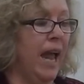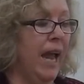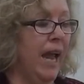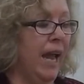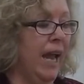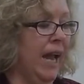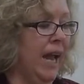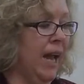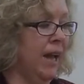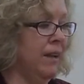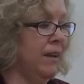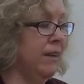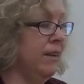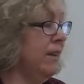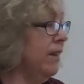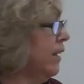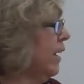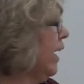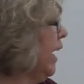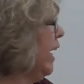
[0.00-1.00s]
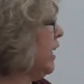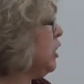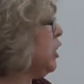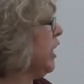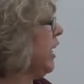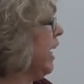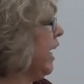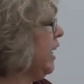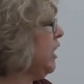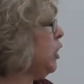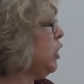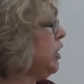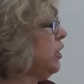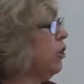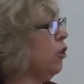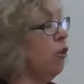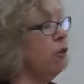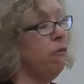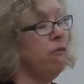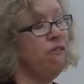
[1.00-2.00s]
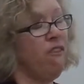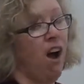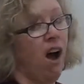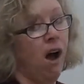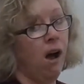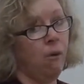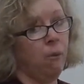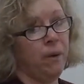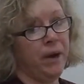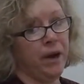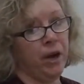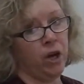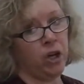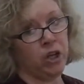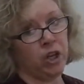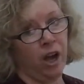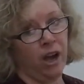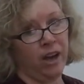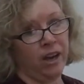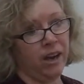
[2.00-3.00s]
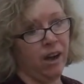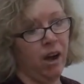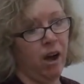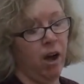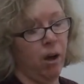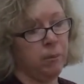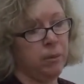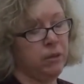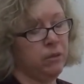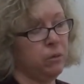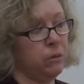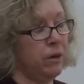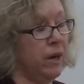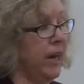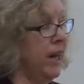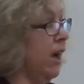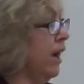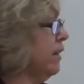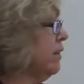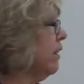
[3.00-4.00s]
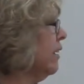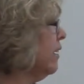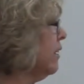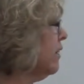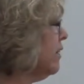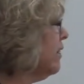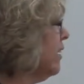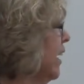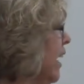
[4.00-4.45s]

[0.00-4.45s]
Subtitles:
and educationalfontware.com is where I got this.